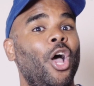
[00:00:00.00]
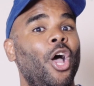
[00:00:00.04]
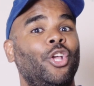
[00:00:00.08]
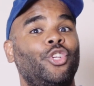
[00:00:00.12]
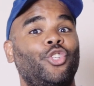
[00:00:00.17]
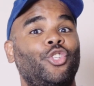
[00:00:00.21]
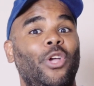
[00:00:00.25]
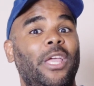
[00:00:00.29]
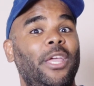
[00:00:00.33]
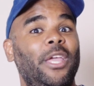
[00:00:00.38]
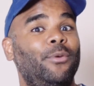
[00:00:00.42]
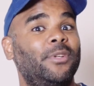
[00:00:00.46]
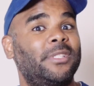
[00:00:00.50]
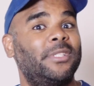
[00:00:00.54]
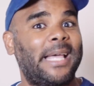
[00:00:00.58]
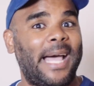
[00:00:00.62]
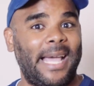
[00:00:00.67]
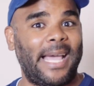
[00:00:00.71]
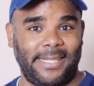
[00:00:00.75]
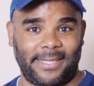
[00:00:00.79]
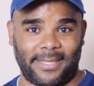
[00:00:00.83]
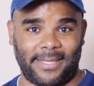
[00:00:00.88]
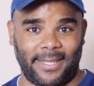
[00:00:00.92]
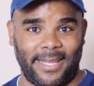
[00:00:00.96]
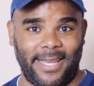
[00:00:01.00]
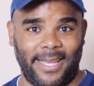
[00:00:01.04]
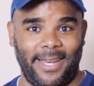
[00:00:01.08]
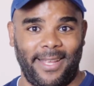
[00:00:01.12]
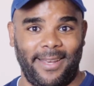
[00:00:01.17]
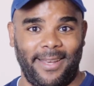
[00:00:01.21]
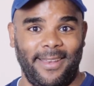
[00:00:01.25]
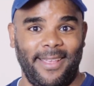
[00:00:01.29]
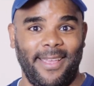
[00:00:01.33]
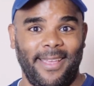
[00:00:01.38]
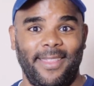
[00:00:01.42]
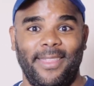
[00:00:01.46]
So he was
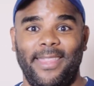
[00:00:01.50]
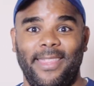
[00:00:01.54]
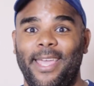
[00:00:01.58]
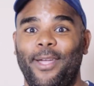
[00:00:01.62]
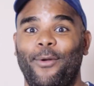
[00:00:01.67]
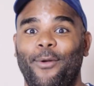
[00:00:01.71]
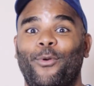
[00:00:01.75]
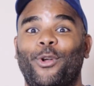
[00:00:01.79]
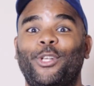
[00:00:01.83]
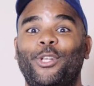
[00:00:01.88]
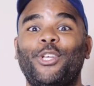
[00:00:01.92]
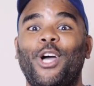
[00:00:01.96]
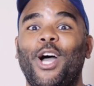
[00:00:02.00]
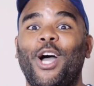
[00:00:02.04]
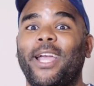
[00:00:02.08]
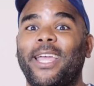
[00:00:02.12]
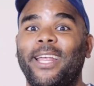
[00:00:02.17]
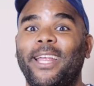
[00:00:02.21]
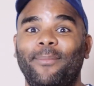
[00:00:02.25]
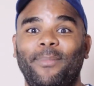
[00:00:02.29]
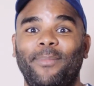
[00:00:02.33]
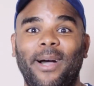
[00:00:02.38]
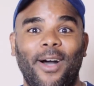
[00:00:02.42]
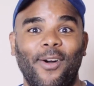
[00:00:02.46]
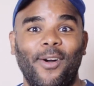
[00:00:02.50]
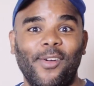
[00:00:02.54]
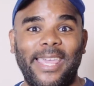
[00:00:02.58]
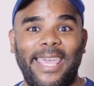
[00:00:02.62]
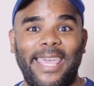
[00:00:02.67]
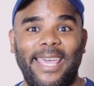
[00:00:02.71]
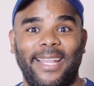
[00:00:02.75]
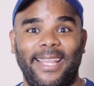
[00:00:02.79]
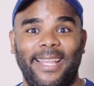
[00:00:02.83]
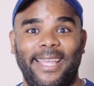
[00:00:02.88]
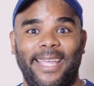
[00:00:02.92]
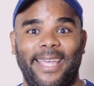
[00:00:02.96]
isolated. They were talking about
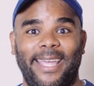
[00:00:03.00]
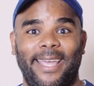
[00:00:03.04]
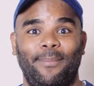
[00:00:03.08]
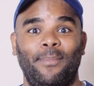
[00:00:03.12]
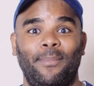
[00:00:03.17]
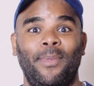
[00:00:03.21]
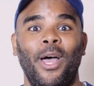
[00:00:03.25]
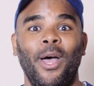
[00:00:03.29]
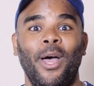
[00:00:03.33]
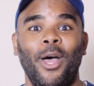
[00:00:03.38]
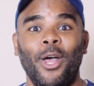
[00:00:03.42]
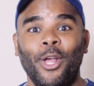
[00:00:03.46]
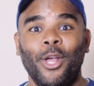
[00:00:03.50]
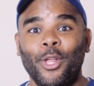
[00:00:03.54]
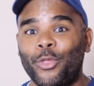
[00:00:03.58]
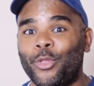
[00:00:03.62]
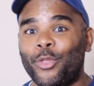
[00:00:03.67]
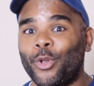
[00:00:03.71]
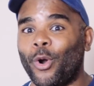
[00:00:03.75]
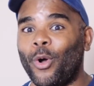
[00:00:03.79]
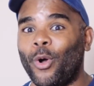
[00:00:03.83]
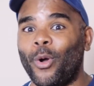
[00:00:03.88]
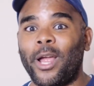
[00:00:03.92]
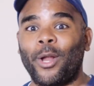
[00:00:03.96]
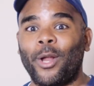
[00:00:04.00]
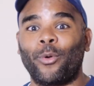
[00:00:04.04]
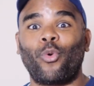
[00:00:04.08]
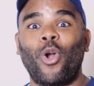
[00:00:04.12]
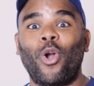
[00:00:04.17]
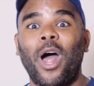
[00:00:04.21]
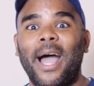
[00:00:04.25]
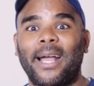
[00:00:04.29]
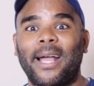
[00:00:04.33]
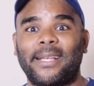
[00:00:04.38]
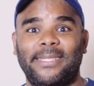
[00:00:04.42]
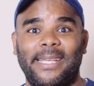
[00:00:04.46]
killing him, throwing
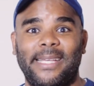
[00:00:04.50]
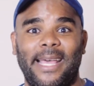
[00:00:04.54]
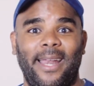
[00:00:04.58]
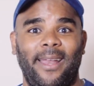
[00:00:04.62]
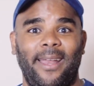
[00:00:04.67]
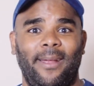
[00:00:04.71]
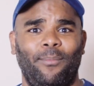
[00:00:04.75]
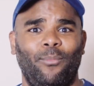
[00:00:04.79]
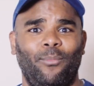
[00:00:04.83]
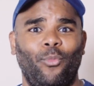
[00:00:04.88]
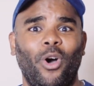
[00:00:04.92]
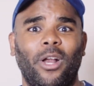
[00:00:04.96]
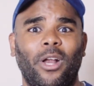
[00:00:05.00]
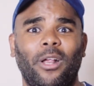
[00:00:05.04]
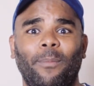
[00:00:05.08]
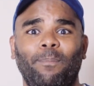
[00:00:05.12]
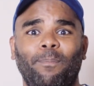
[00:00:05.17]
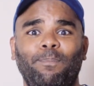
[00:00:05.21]
rocks at him. What